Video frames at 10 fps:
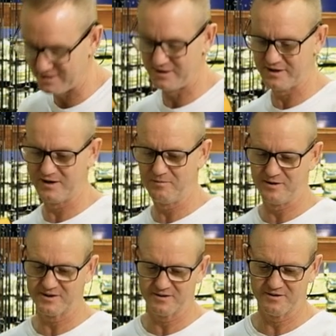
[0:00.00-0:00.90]
A little
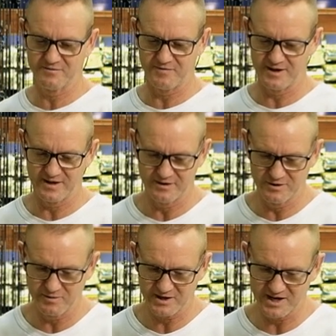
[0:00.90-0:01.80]
bit of uh,
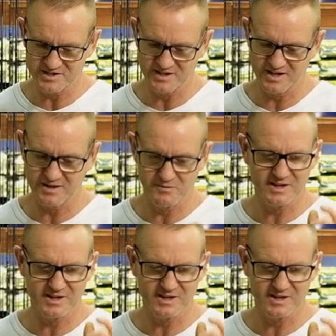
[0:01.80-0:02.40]
lubrication there. Then we